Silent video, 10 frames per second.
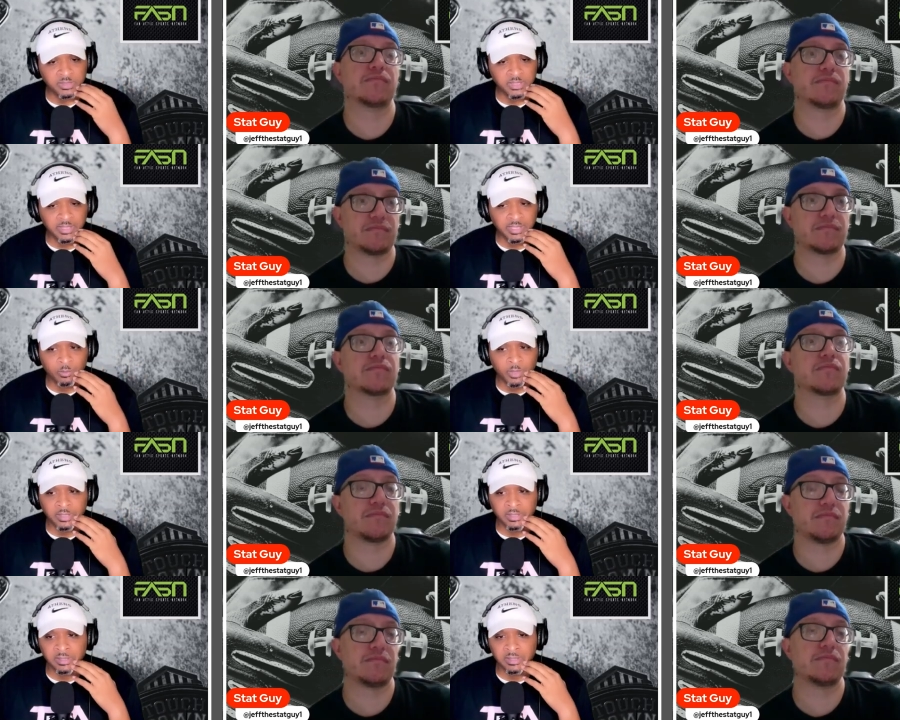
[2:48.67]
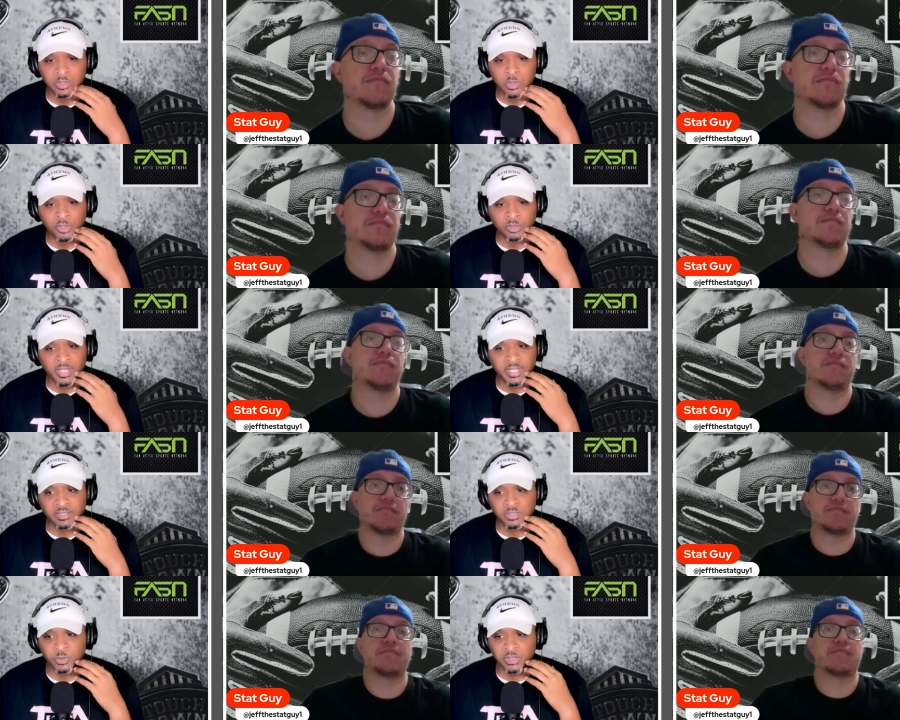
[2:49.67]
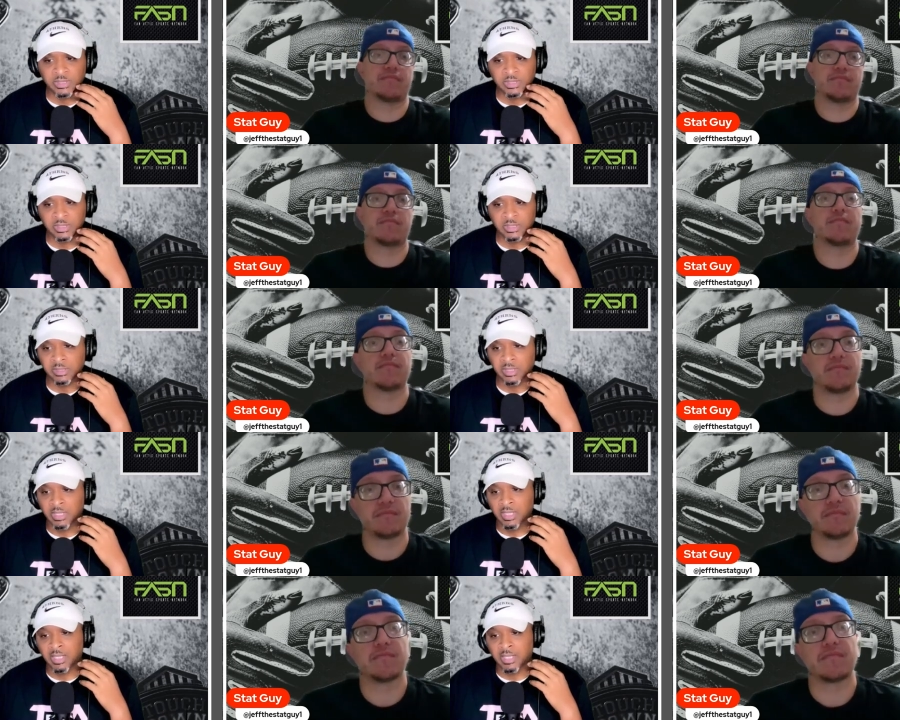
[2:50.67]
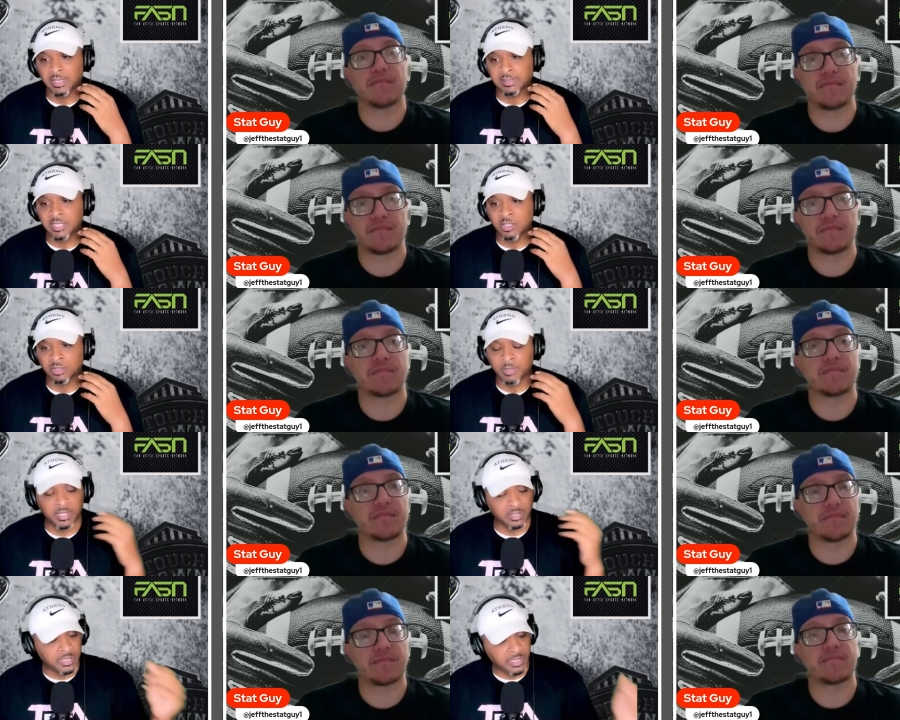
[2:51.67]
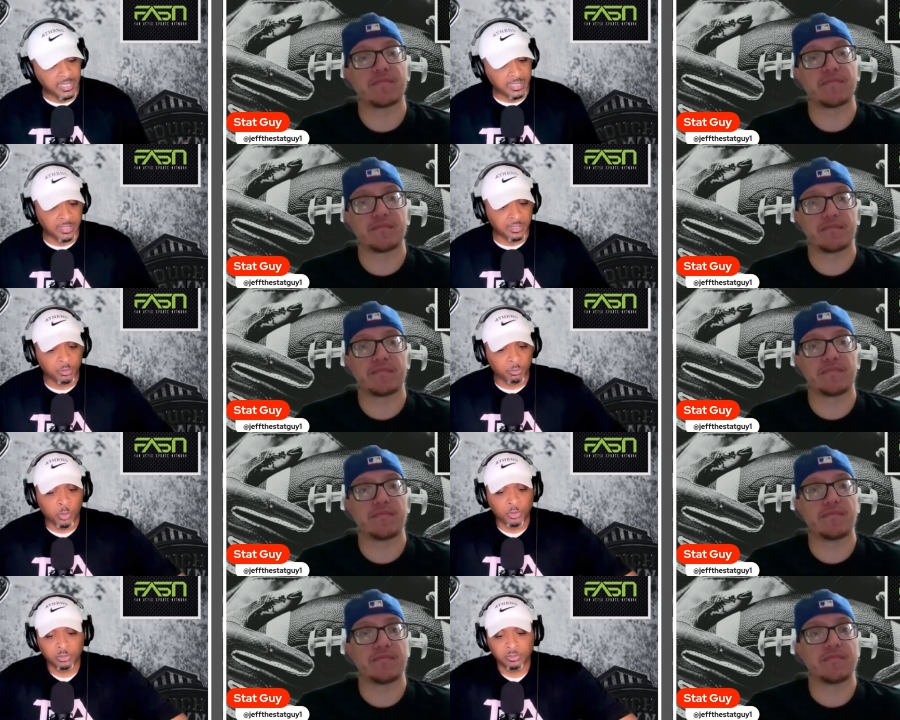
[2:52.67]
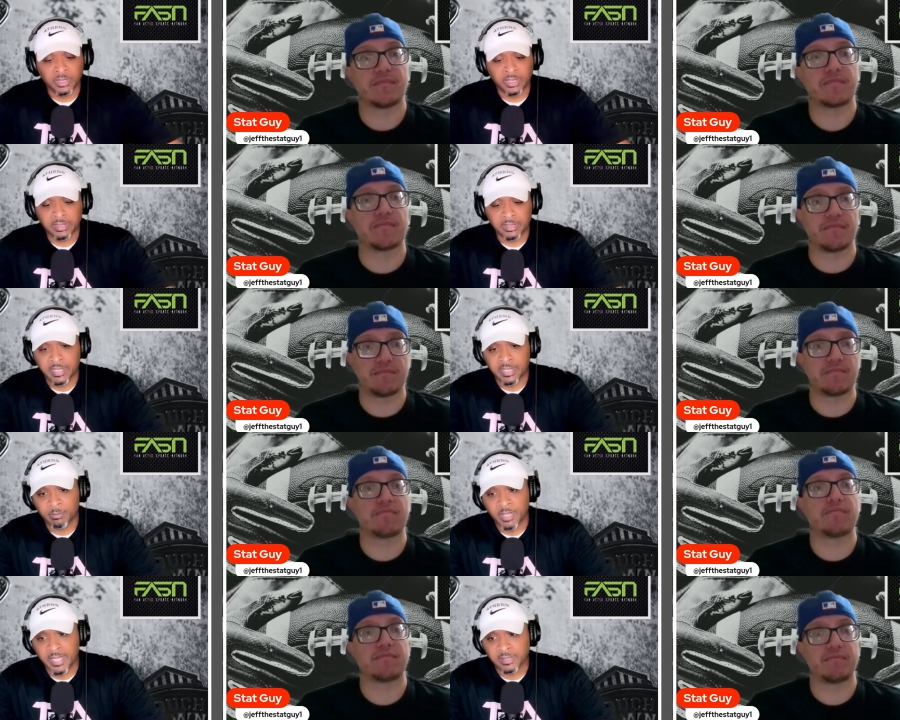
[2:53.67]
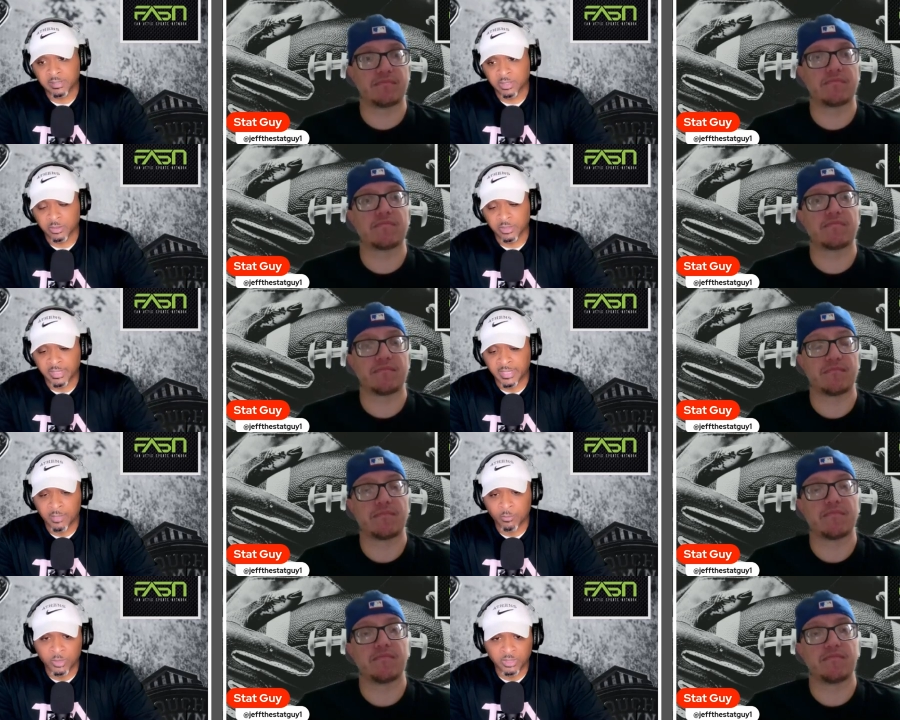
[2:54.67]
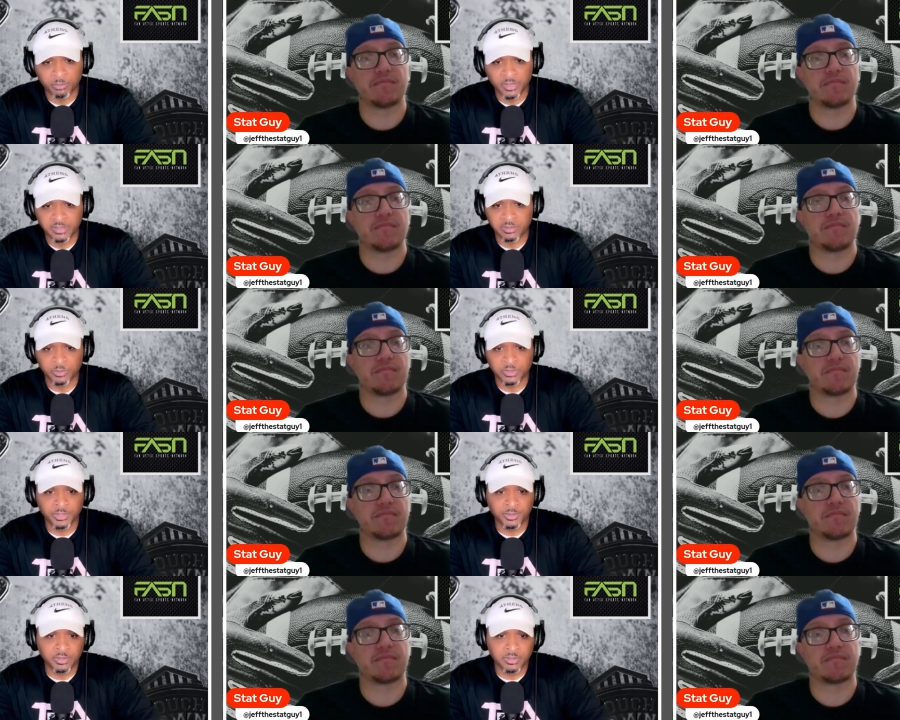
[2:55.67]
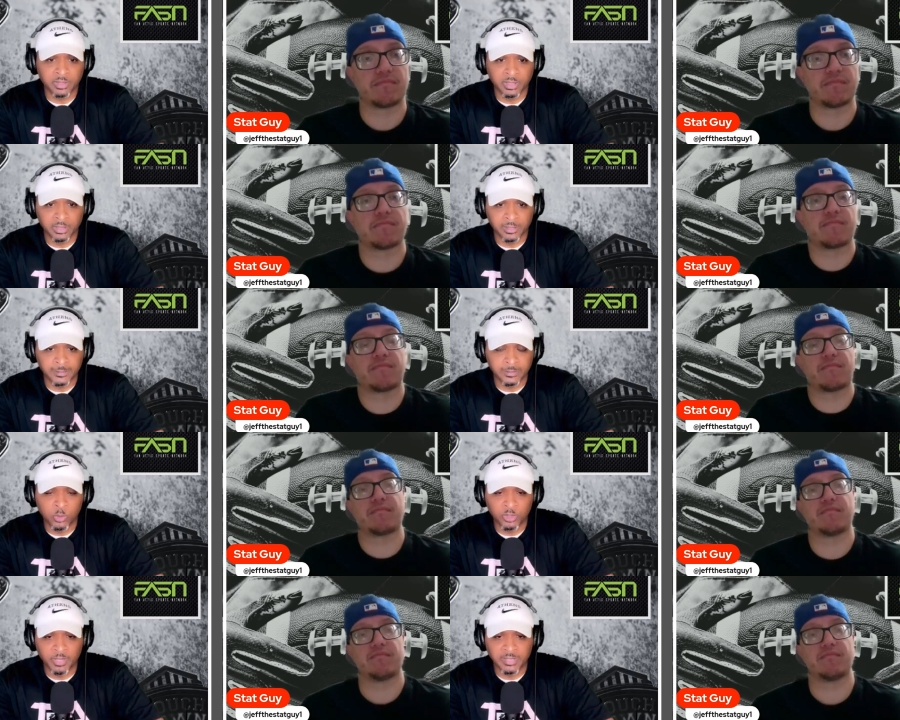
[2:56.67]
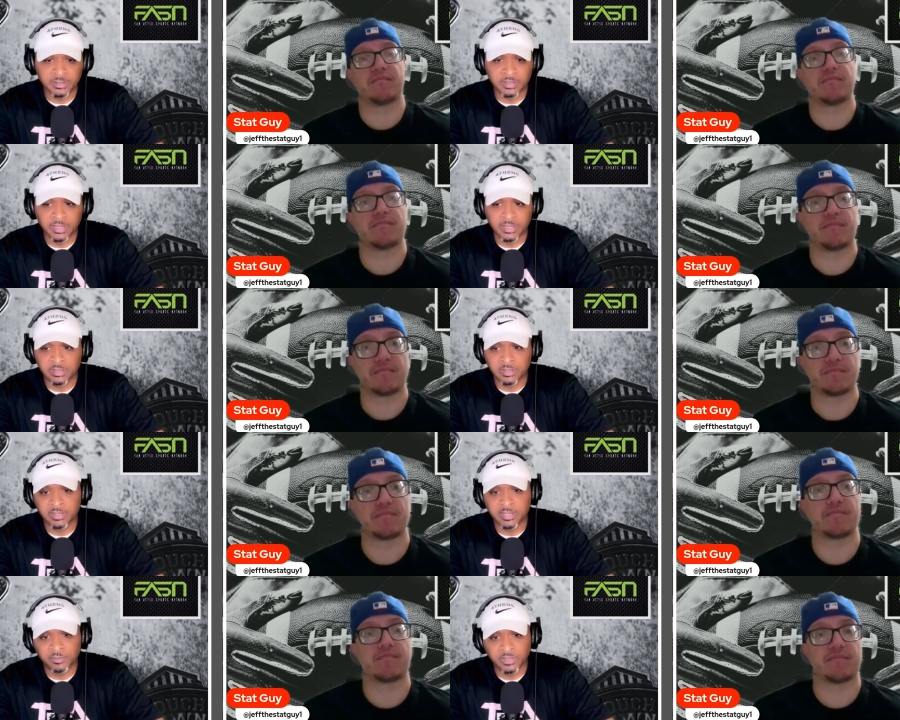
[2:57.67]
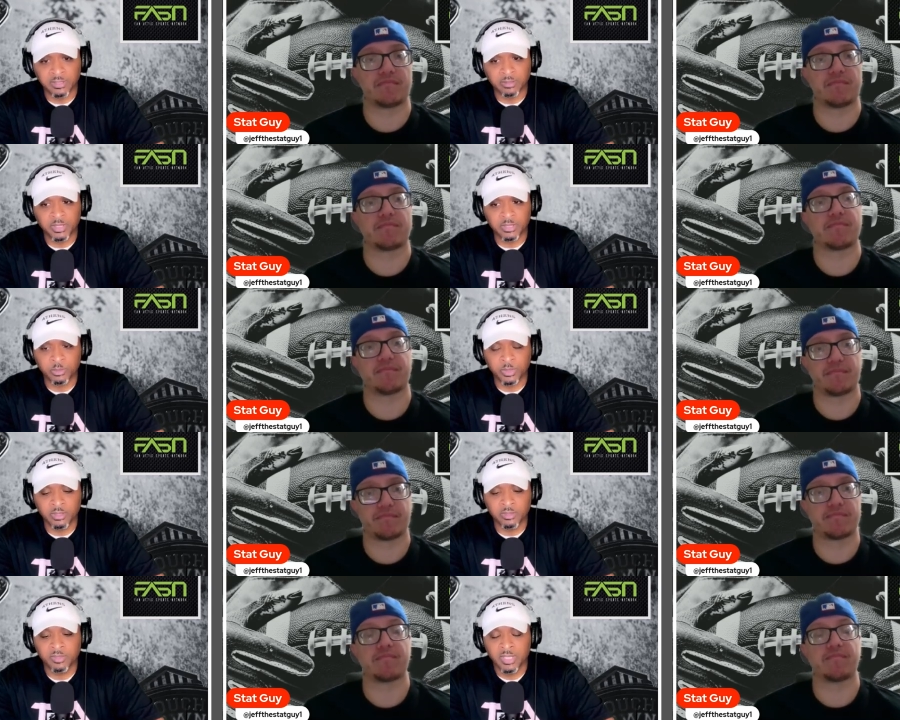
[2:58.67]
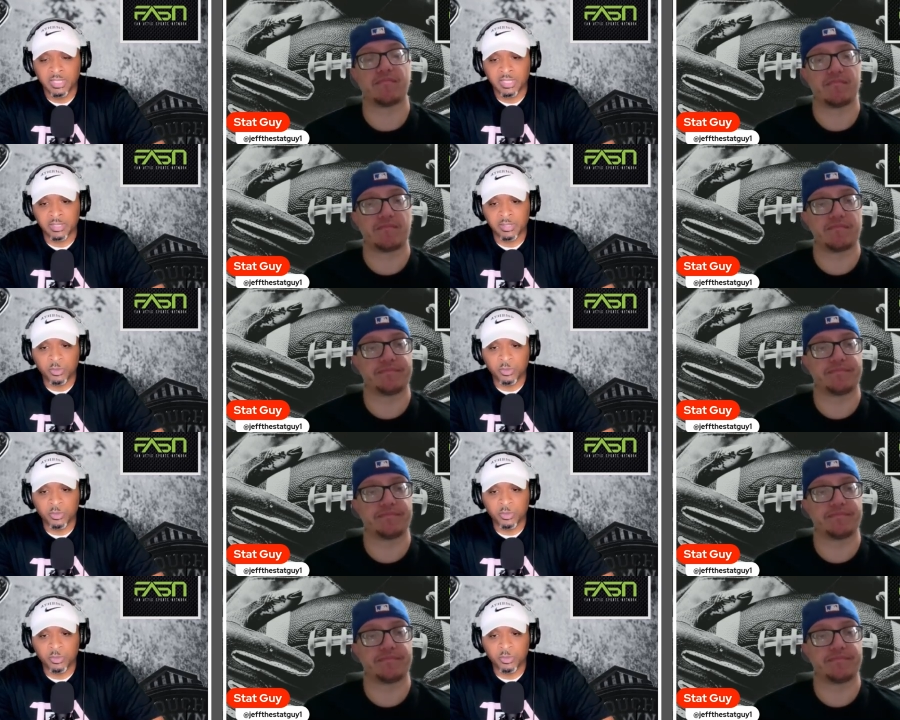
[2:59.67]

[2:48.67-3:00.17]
Speaker 1: that right. Uh, cornerback is really good. Uh, he talked him out of he had entered the portal and he came mm-hmm. back. So and they got one of the best returning uh, quarterbacks in the nation, definitely in the Big 12 in Noah